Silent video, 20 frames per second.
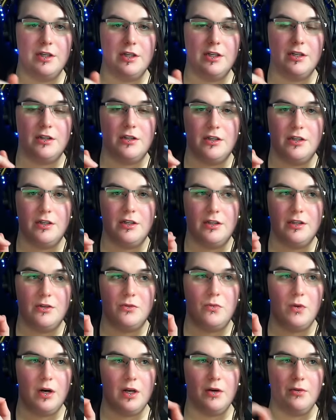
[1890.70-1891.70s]
the the
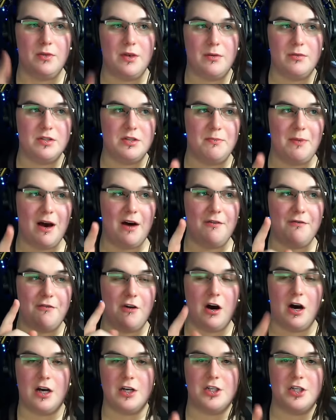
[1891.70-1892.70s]
the one that was
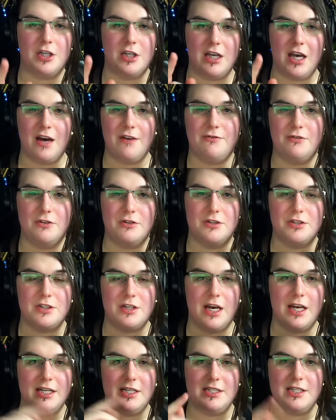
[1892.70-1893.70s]
about Vaush and
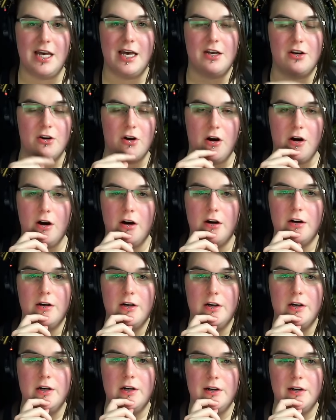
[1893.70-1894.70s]
Keffals and
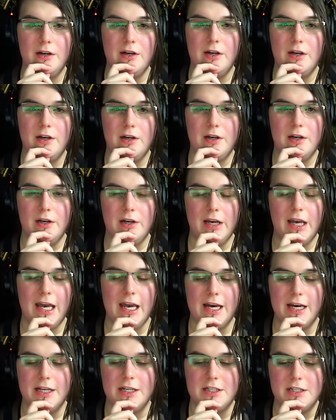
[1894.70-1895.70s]
Xanderhal,
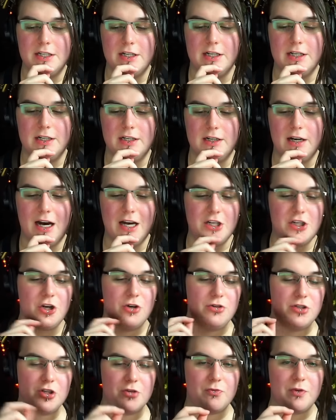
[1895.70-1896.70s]
and uh, I
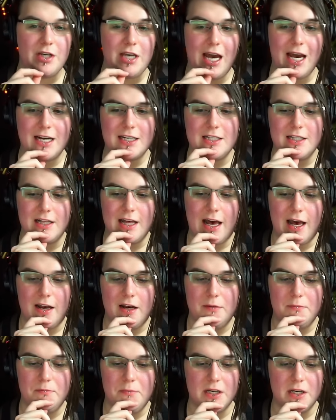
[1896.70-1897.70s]
chose to react to
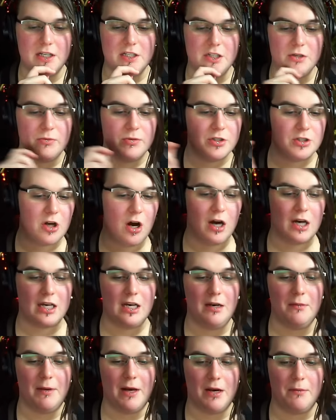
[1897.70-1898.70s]
that because it was
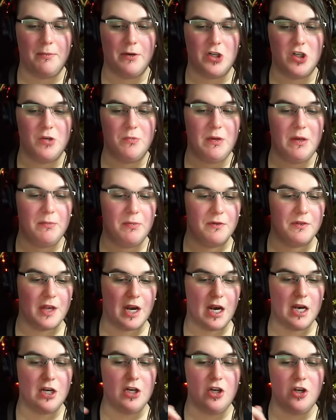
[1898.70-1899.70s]
talking about a bunch of
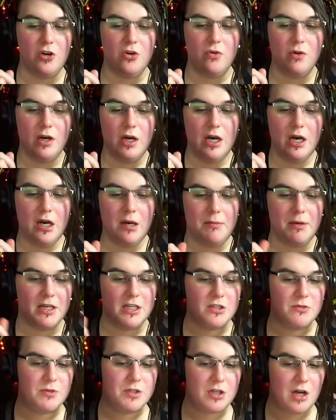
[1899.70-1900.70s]
people that I knew,
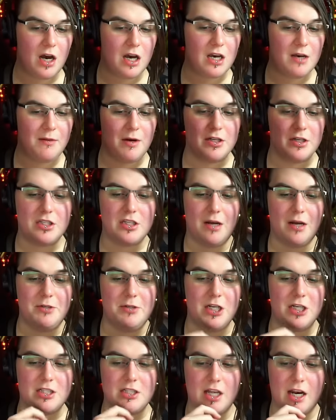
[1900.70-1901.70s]
because it was talking about
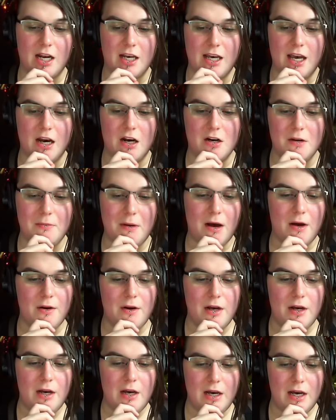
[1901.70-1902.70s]
subjects that I cared
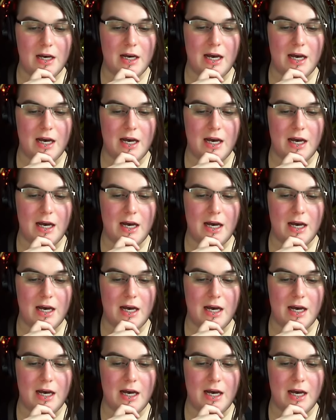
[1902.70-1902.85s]
about,